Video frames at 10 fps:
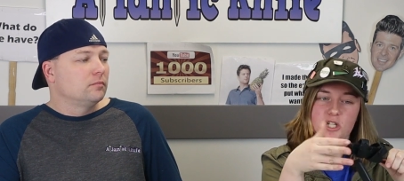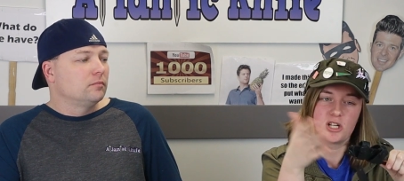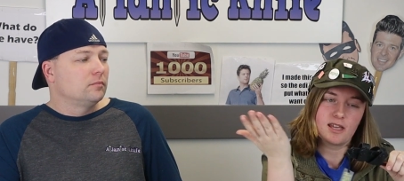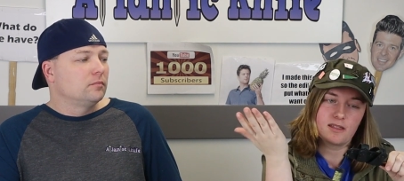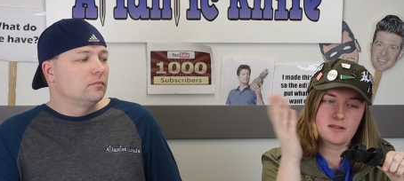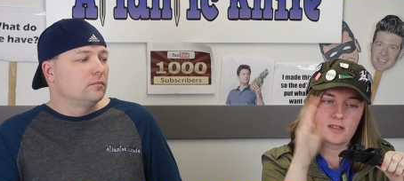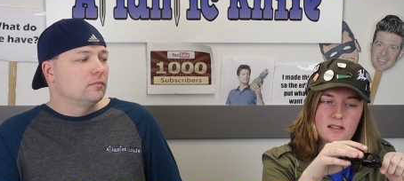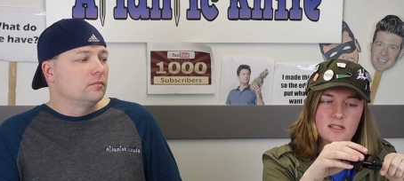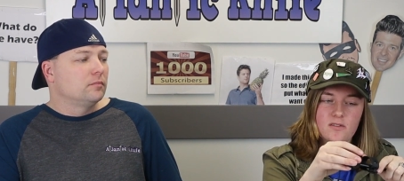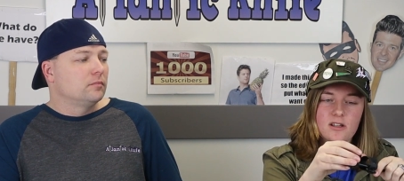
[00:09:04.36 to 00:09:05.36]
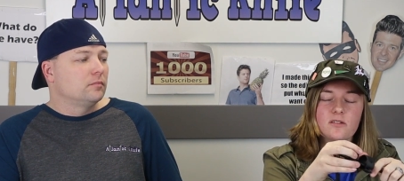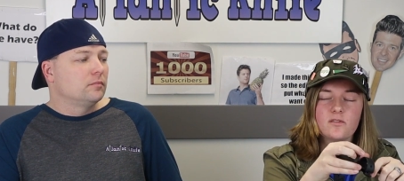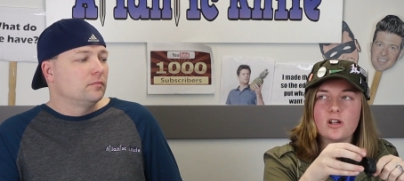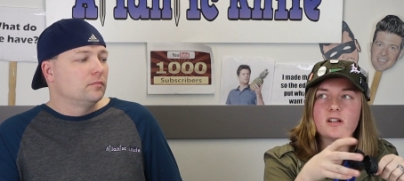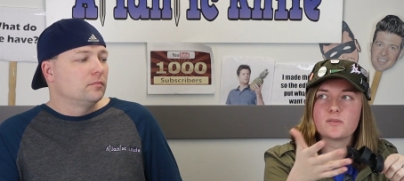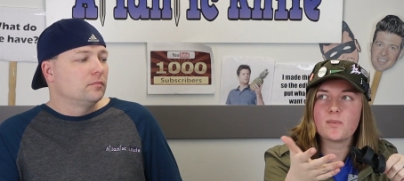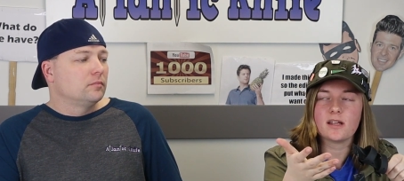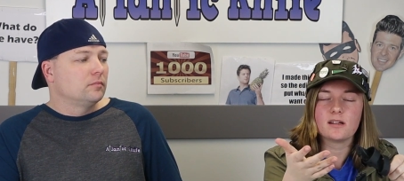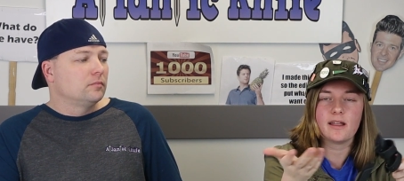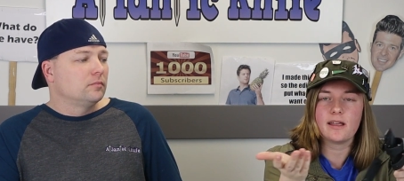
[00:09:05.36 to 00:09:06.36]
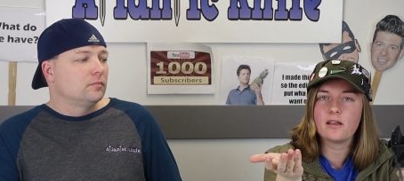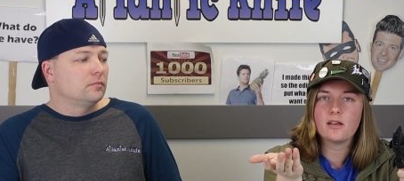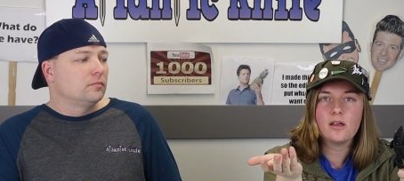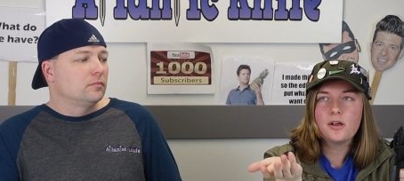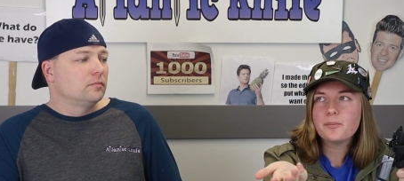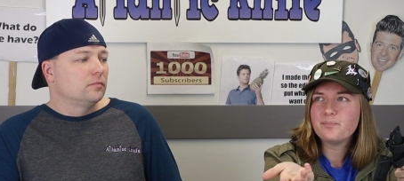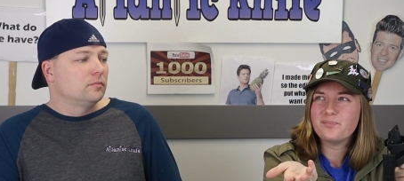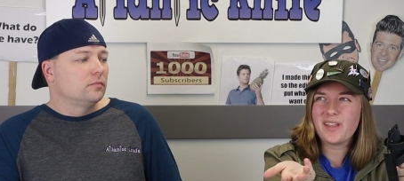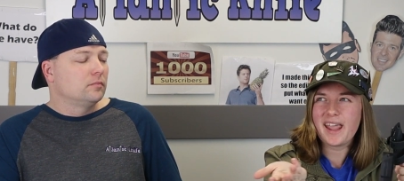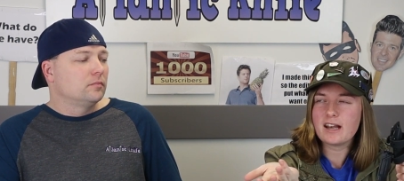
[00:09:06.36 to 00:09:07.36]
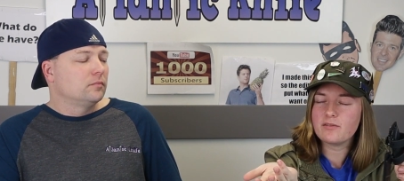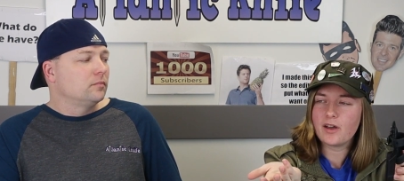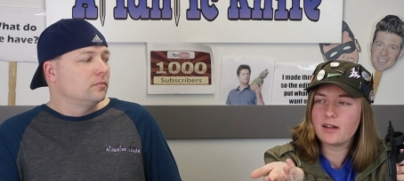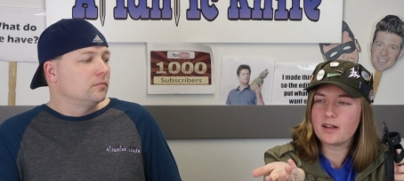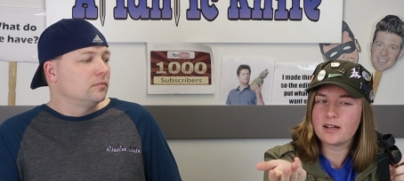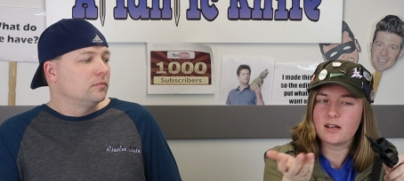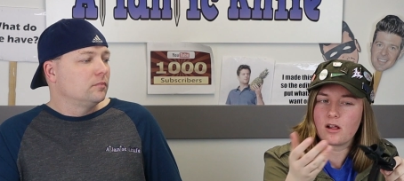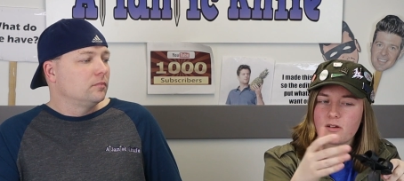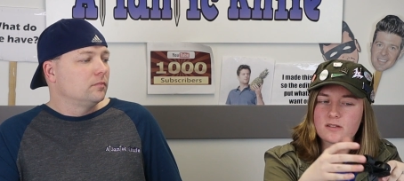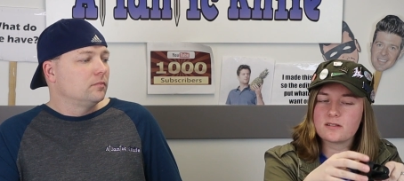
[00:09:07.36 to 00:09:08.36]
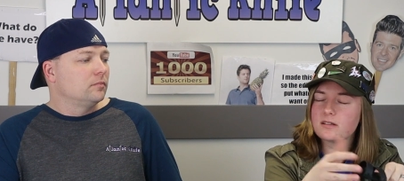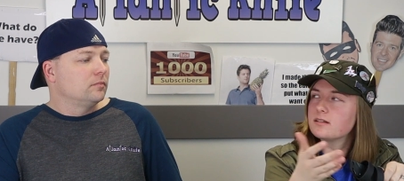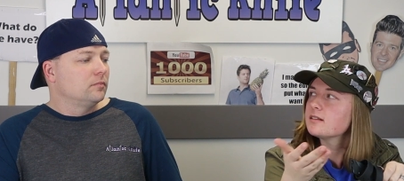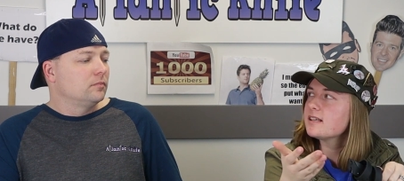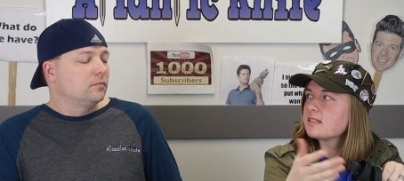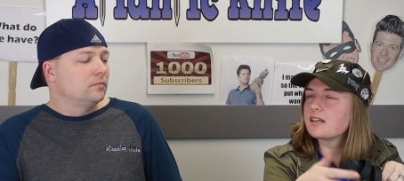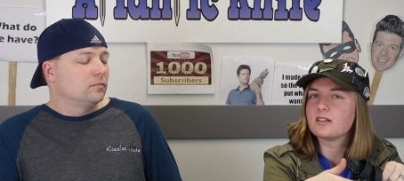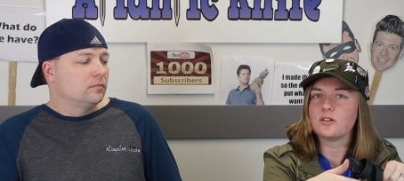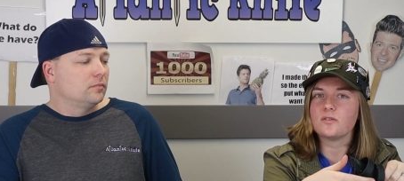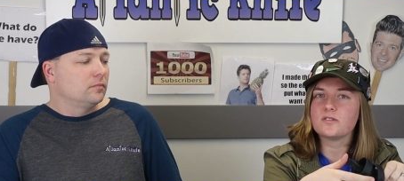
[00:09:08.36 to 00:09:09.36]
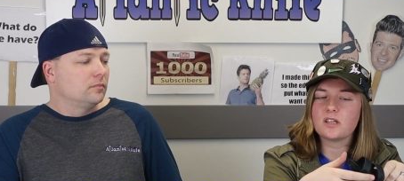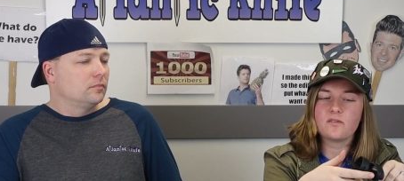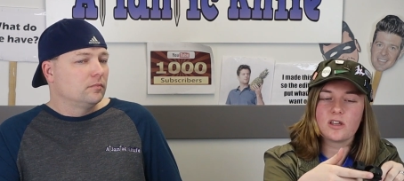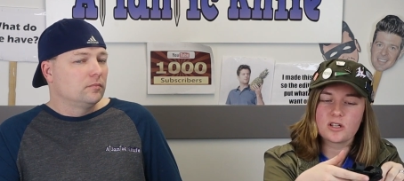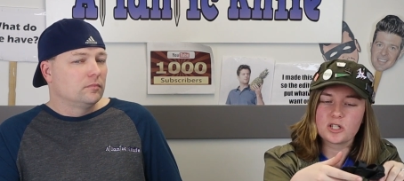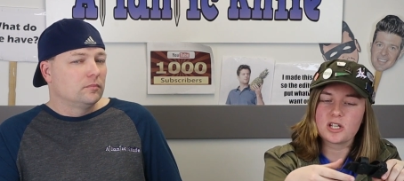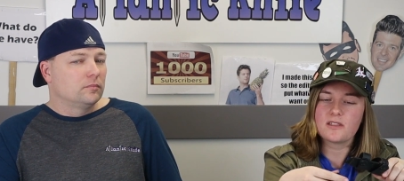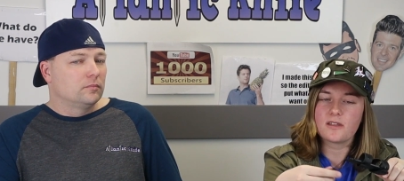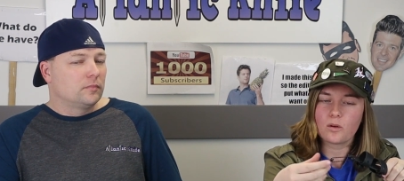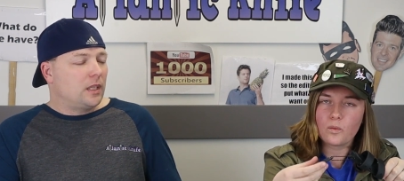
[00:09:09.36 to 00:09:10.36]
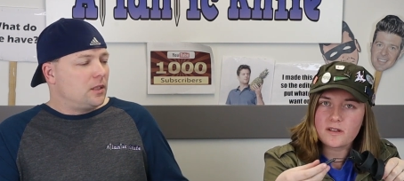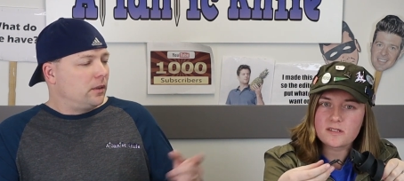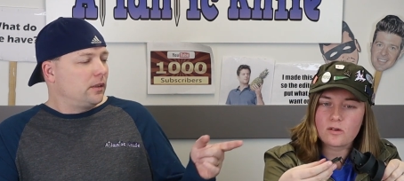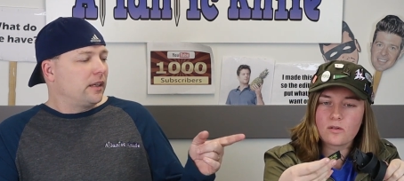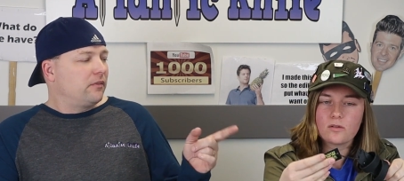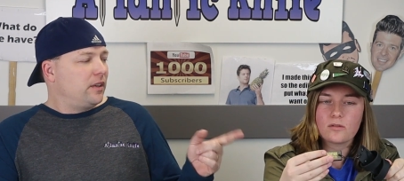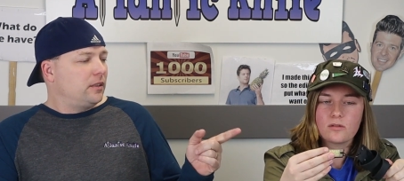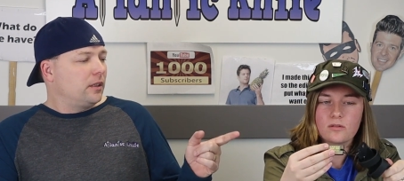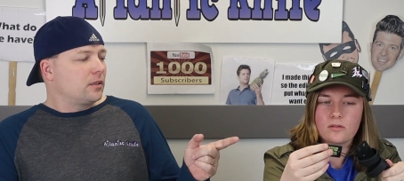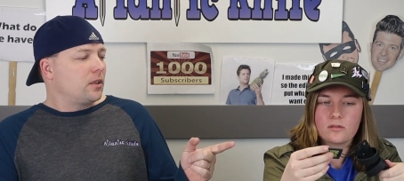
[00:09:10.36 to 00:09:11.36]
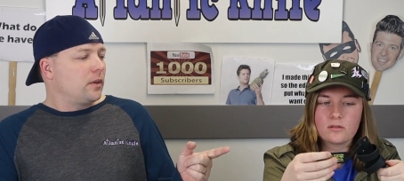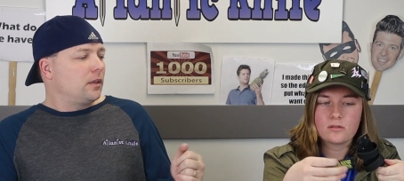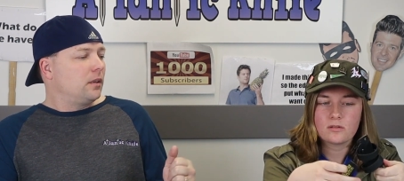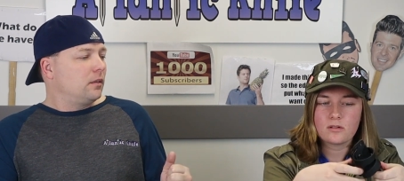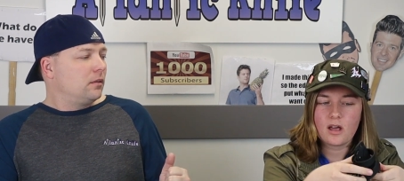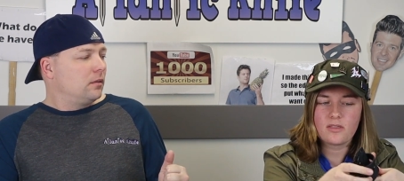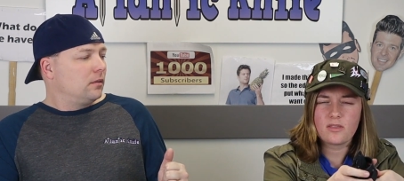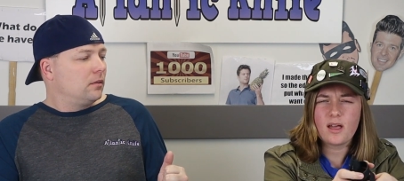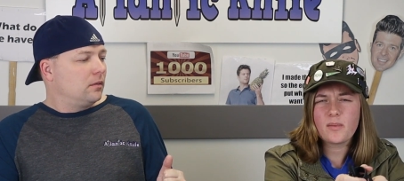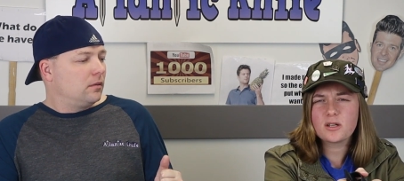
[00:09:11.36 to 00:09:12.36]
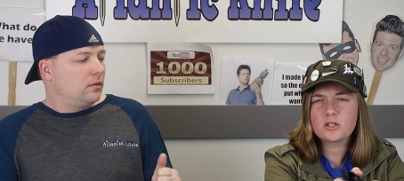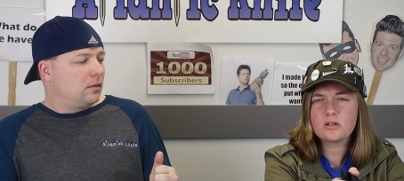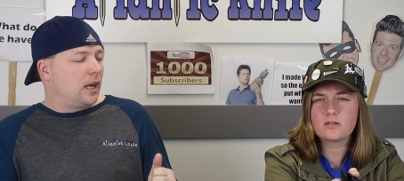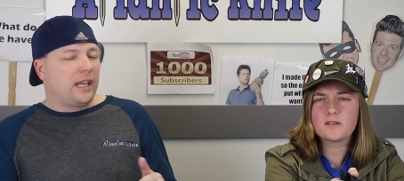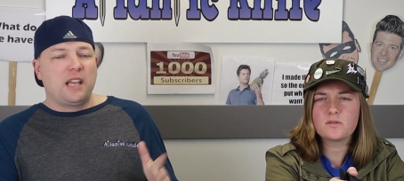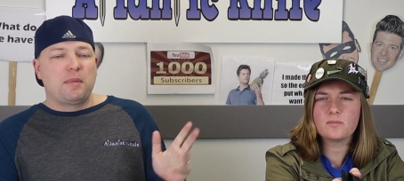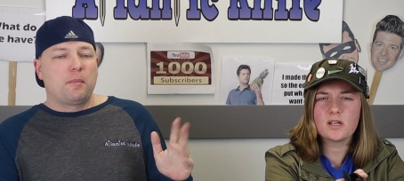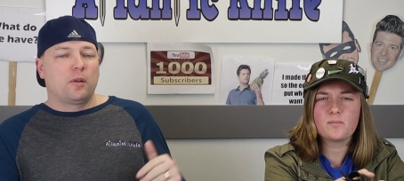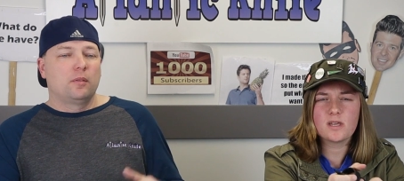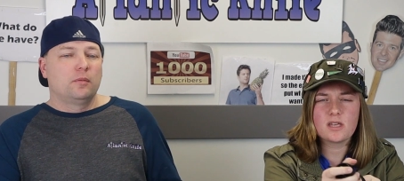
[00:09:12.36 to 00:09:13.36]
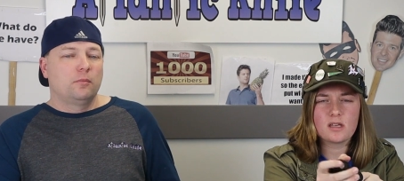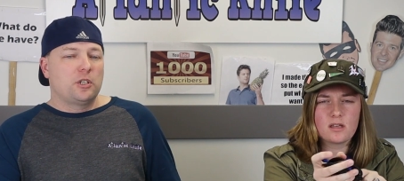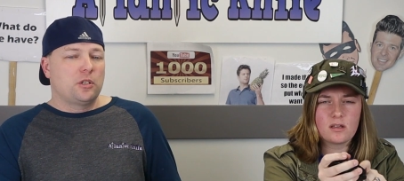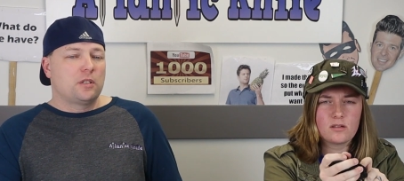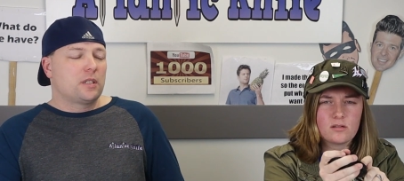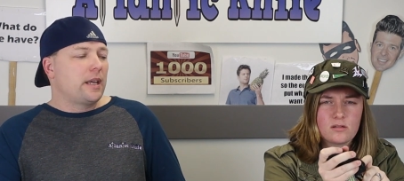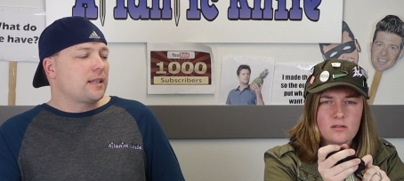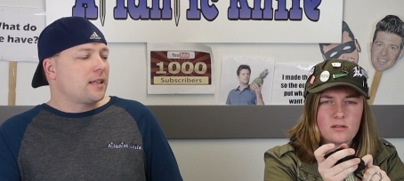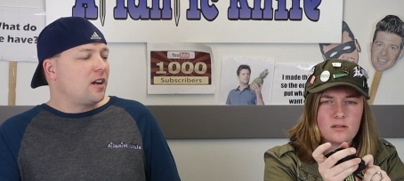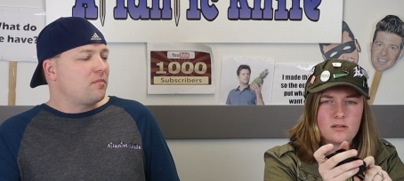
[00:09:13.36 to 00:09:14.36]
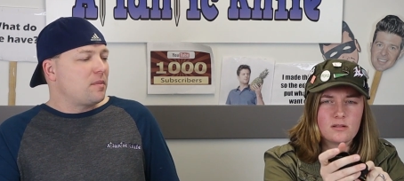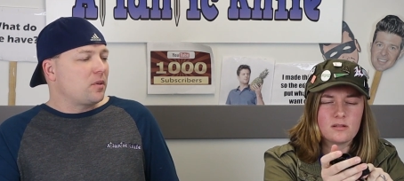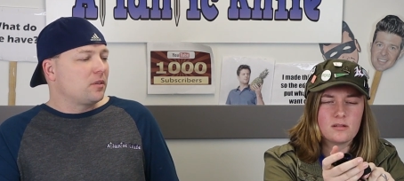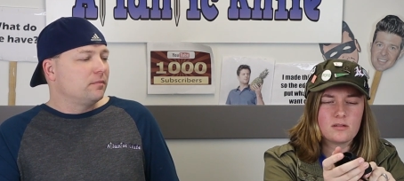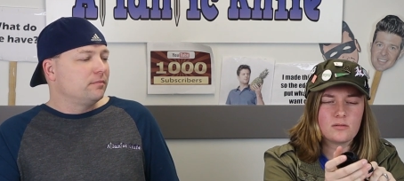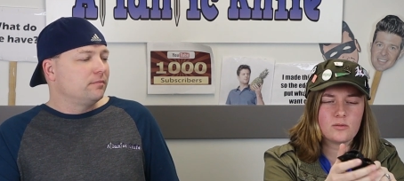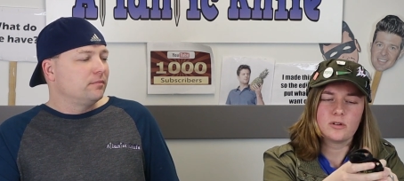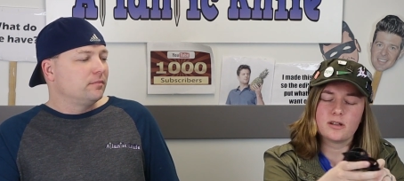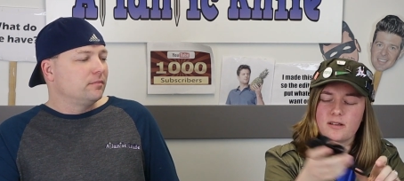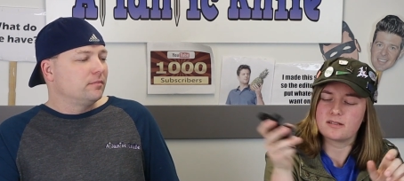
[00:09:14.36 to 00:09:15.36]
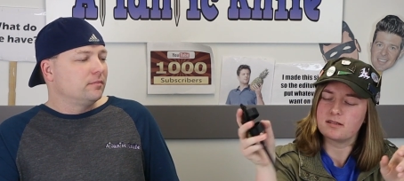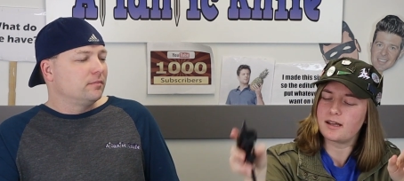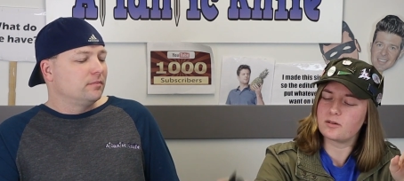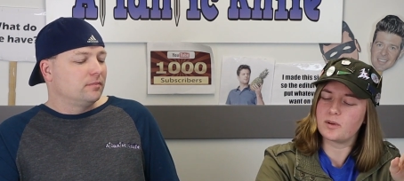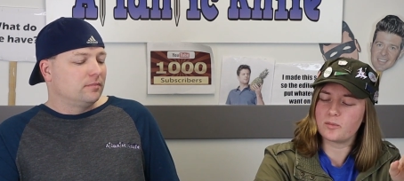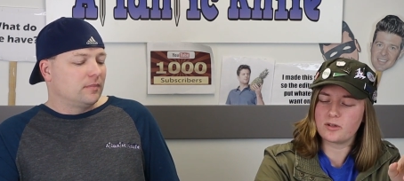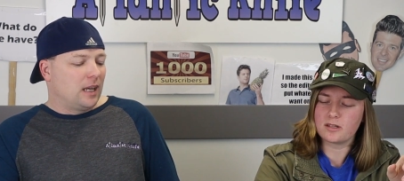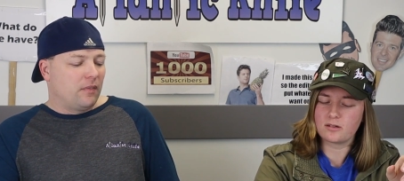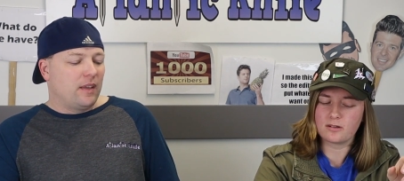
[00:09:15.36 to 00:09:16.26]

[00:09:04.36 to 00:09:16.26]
Speaker 1: sheaths. Because I figure if you're going to spend, like... eighty-five, ninety dollars. Least they can do is give you a sheath and a
Speaker 2: That's whistle. That's only like fifty or so, isn't it? I,
Speaker 1: I'm not
Speaker 2: sure. I this can't one remember. Might be, uh... We shouldn't say because I don't remember.
Speaker 1: Well, good, because I don't remember
Speaker 2: either. I